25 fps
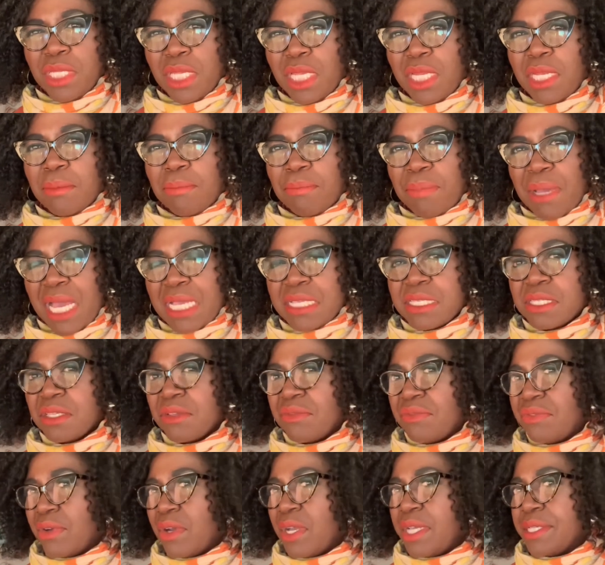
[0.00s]
a passive
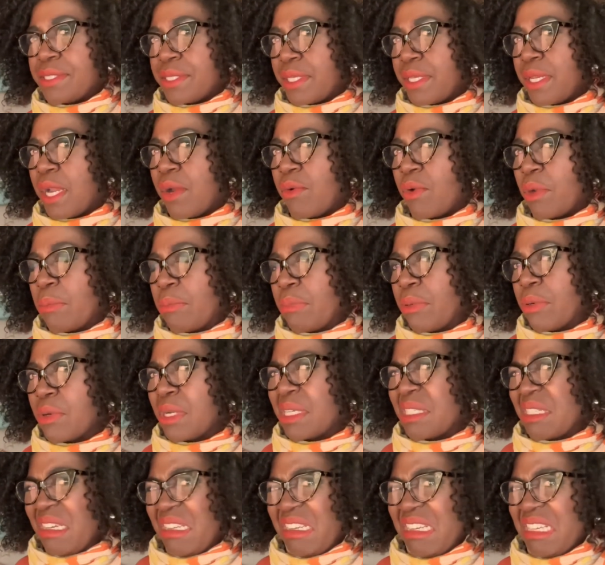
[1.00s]
voice in a
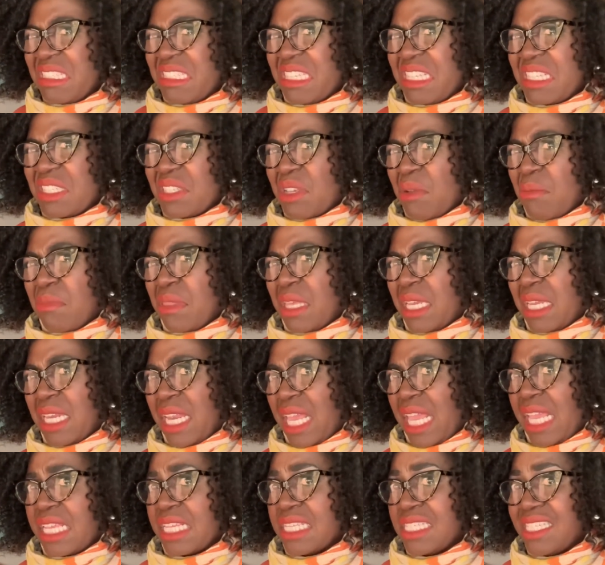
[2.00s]
report unless it's something
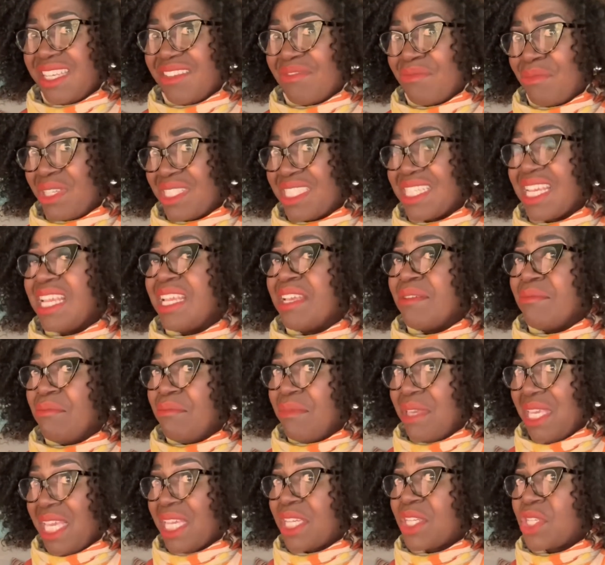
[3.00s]
negative, but
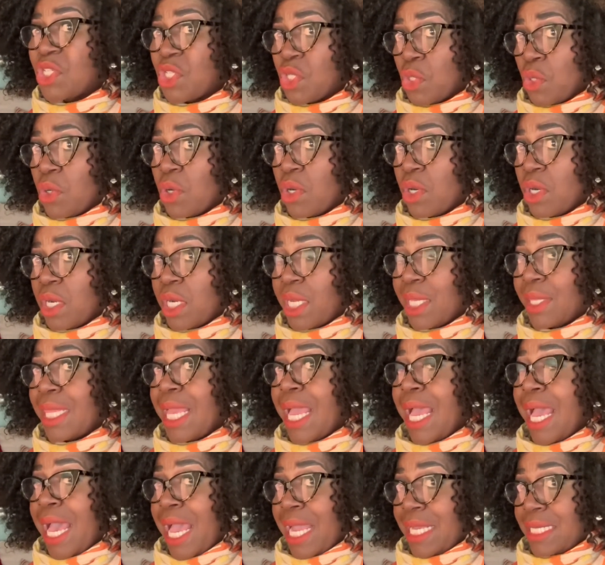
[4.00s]
make sure
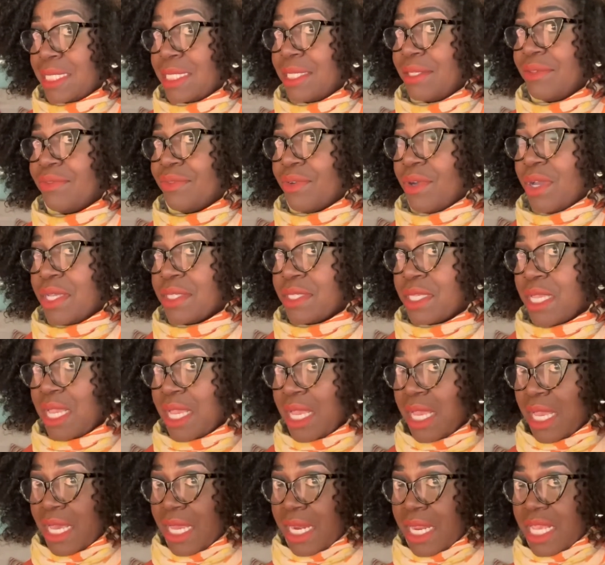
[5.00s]
the active voice.
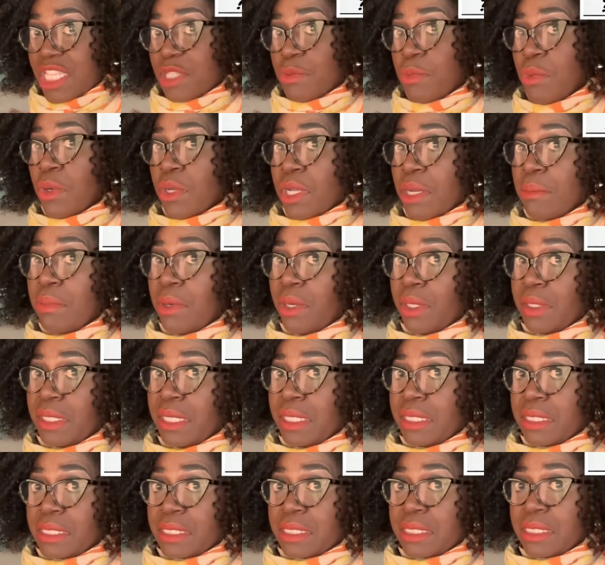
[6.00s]
And I spoke about
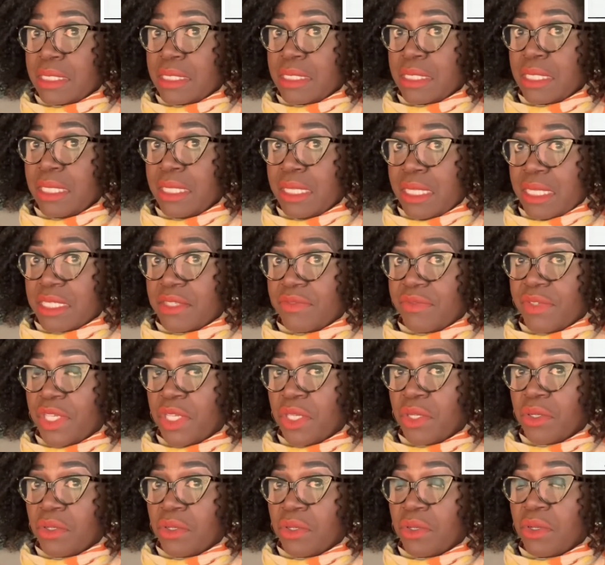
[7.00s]
this in this
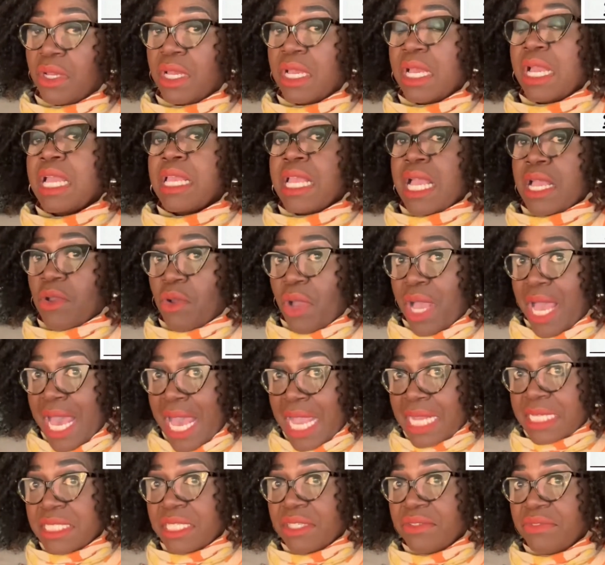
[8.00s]
video. So
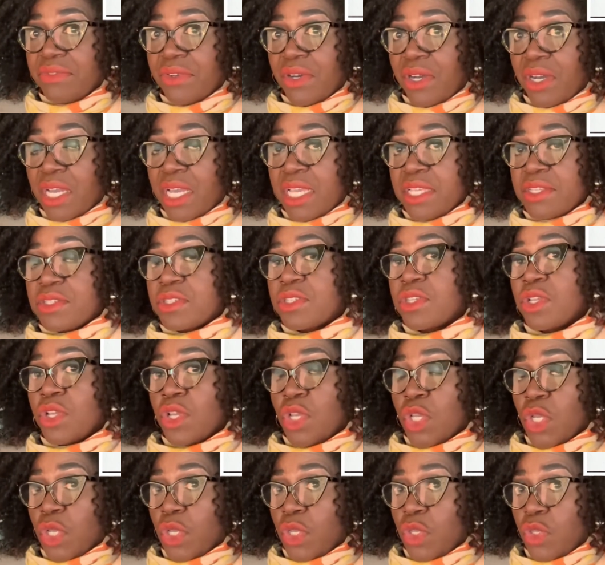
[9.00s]
active voice,
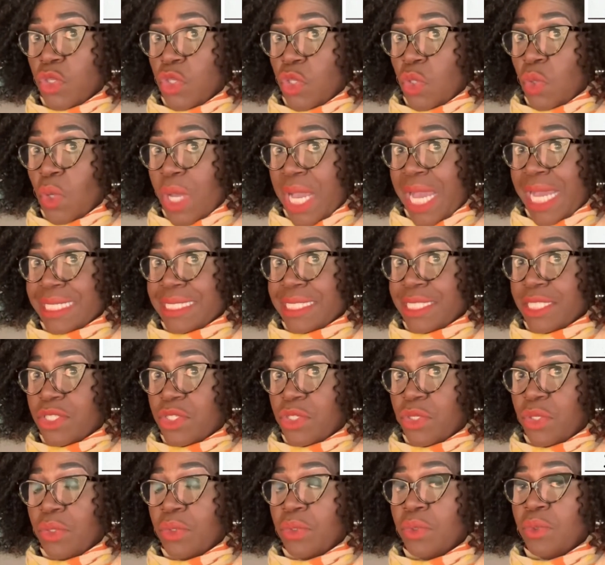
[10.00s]
you
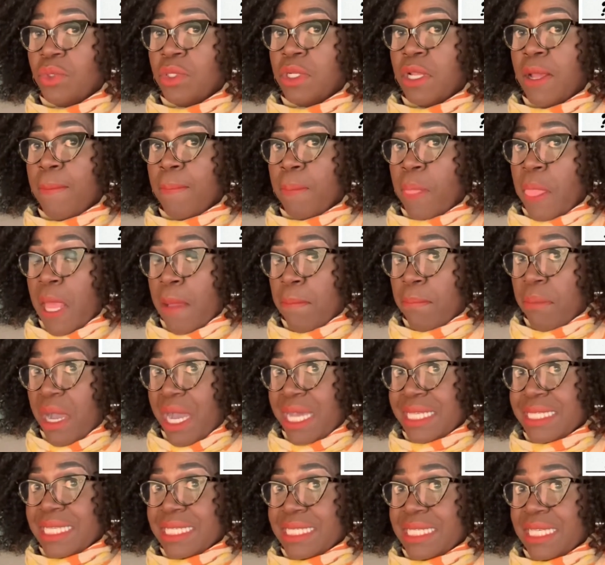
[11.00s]
attitude,
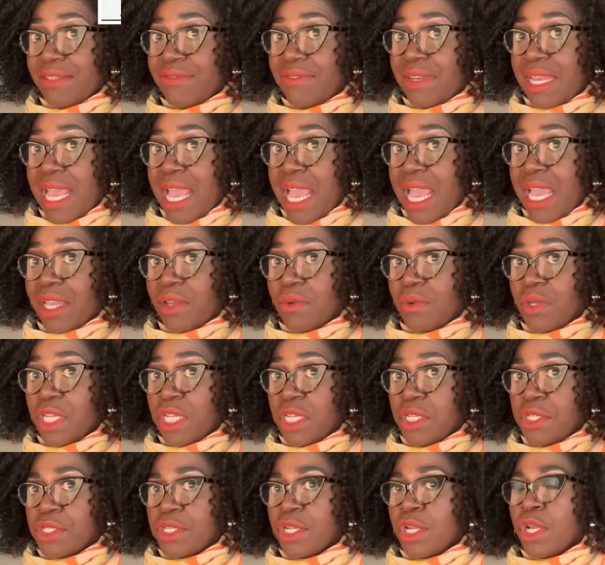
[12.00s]
positive
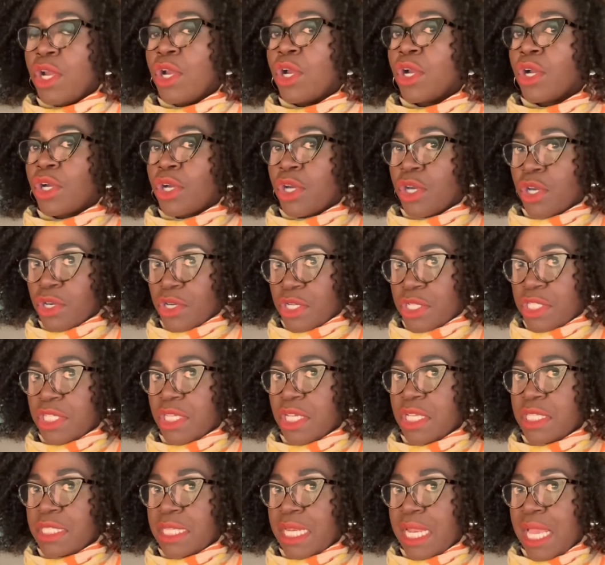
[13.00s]
language,
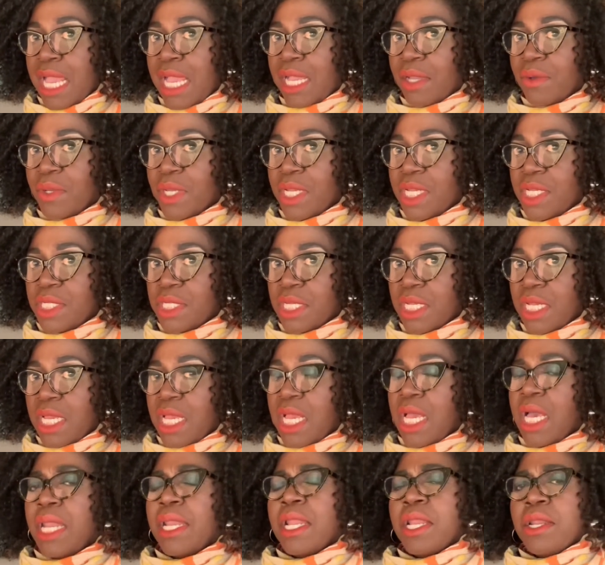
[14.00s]
courteous language.
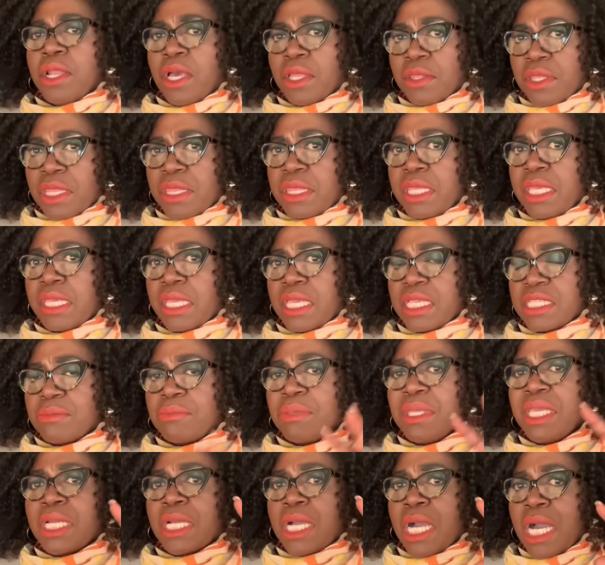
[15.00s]
And another thing is
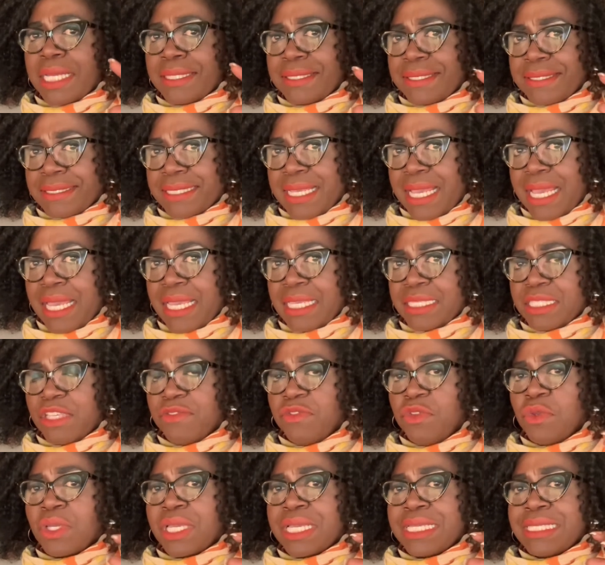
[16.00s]
be concise. If
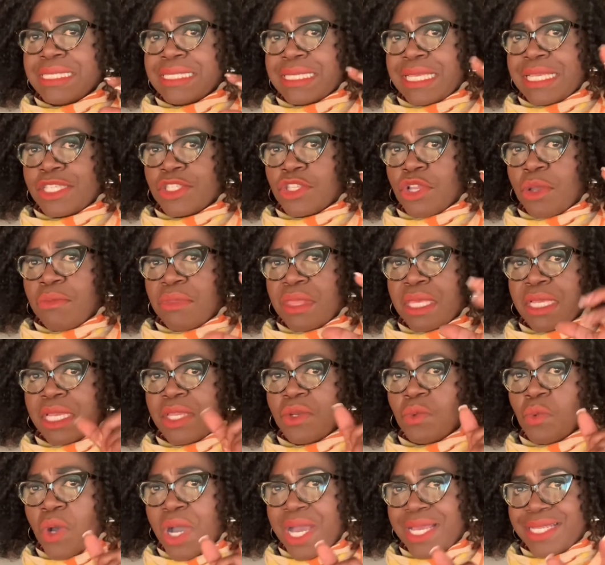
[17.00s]
you can say something
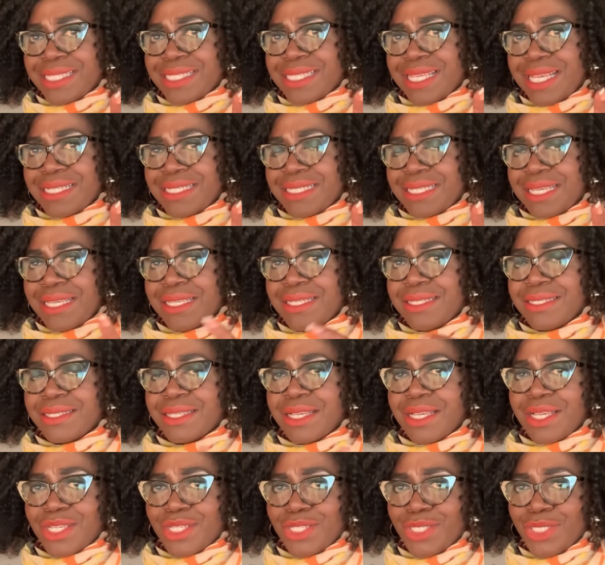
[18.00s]
in 1 sentence,
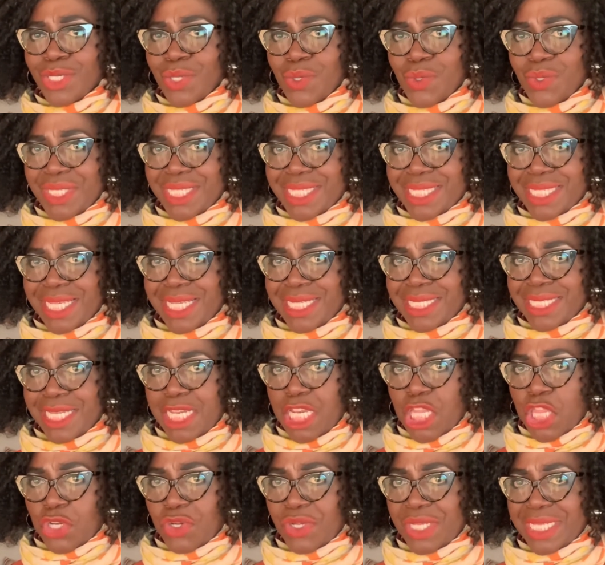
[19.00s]
don't say it in
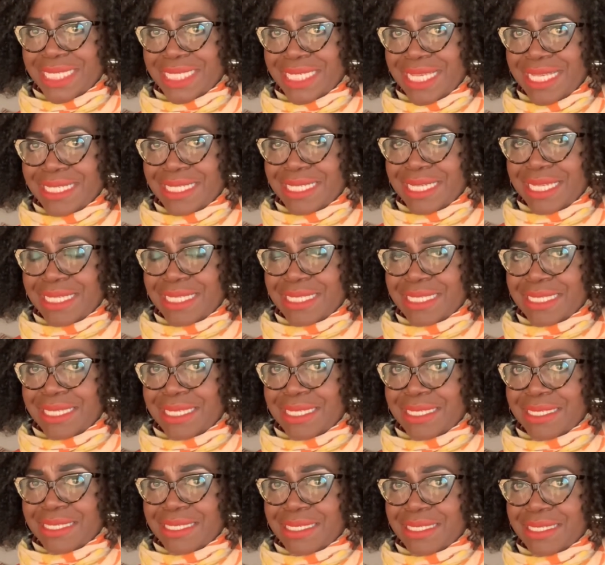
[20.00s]
3 sentences.